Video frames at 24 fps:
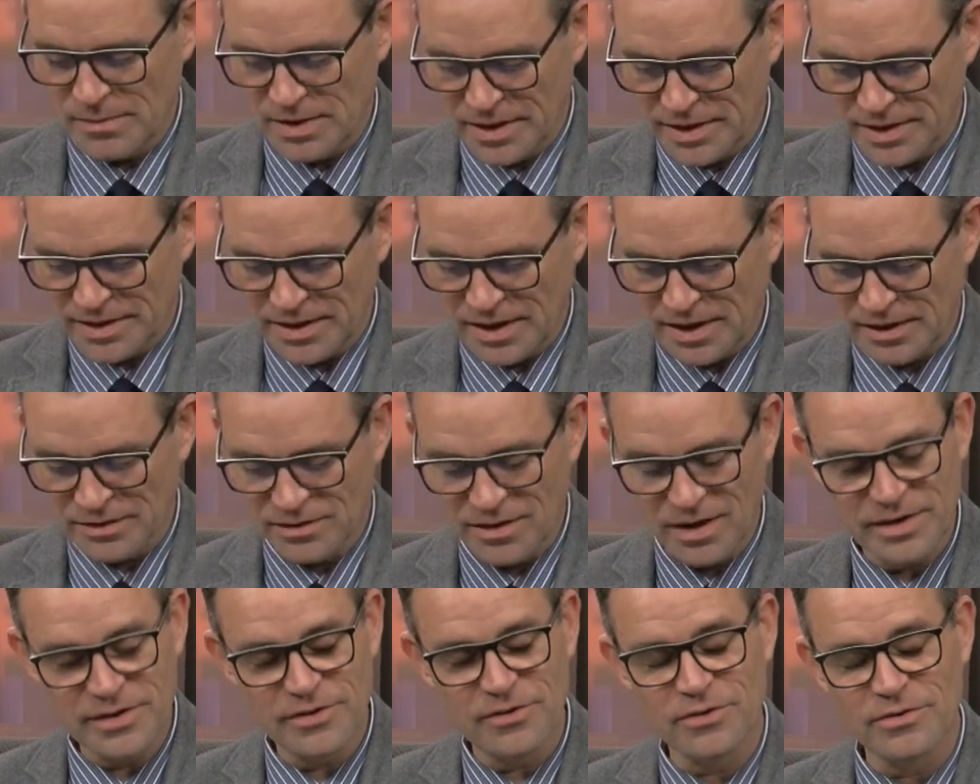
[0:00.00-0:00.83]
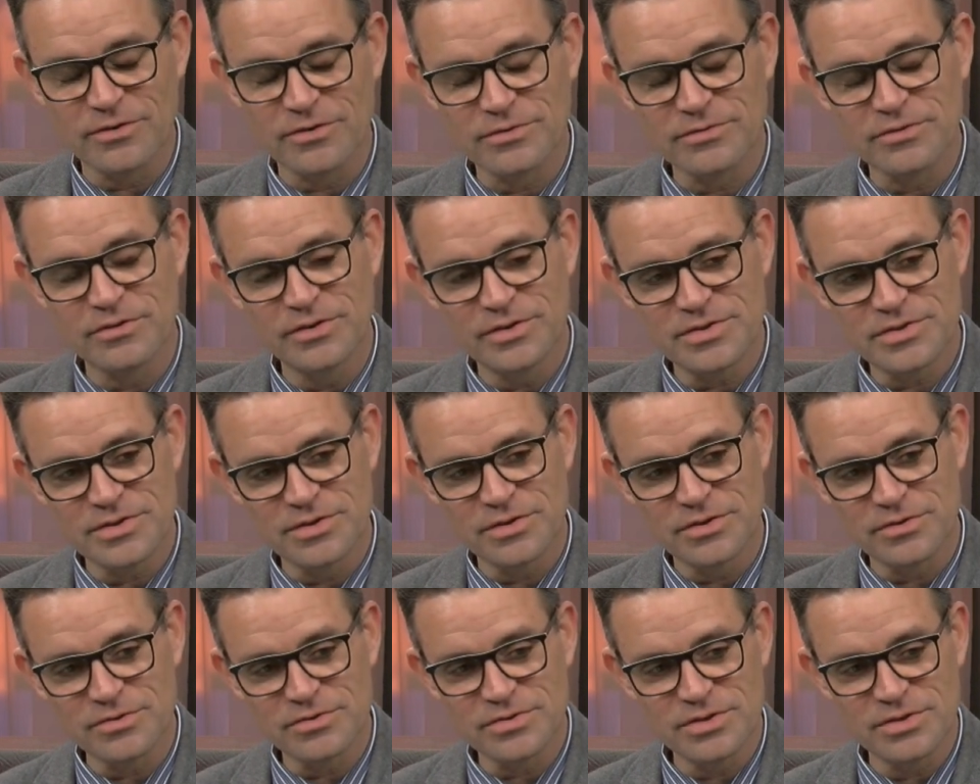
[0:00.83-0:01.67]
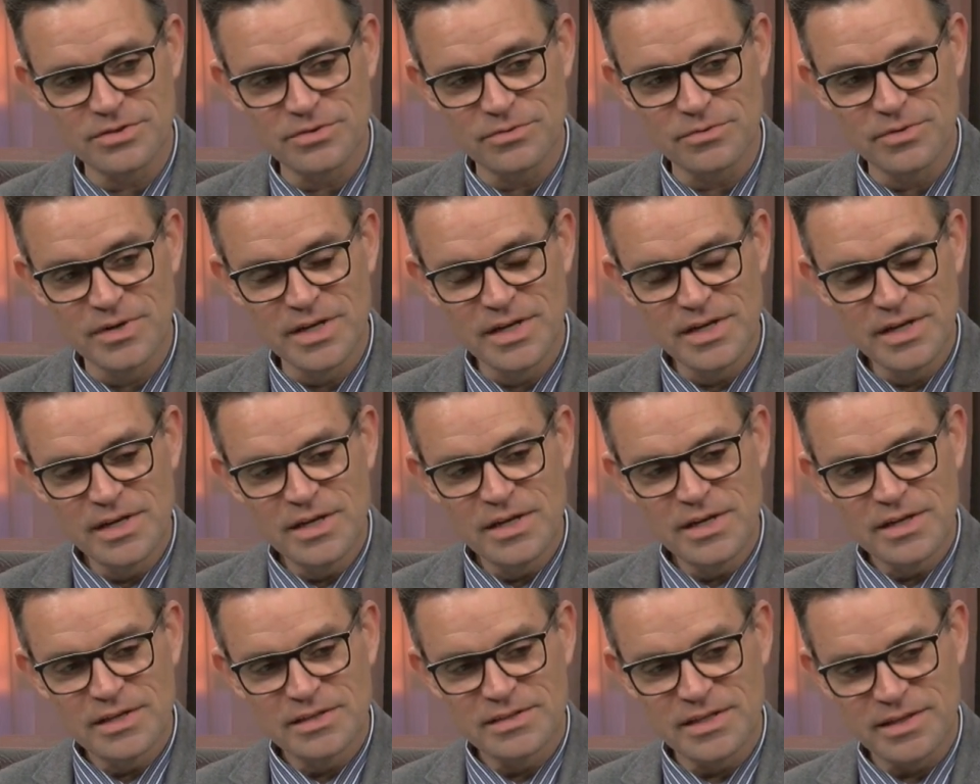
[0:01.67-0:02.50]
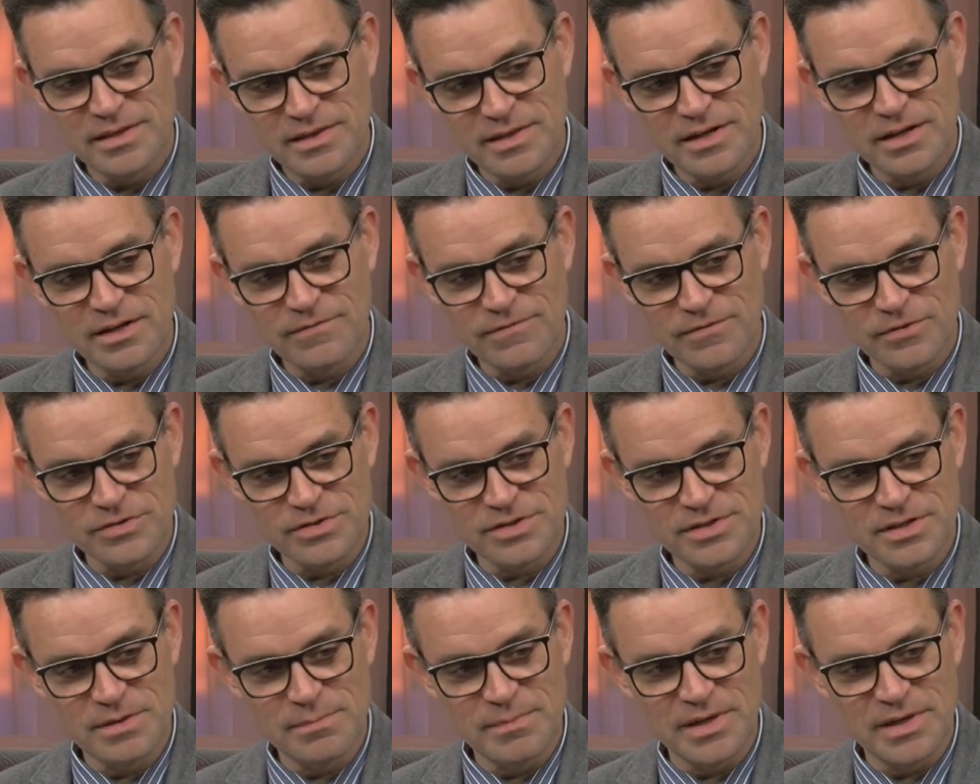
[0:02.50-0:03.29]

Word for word: mind, I'd like your listeners to think for just a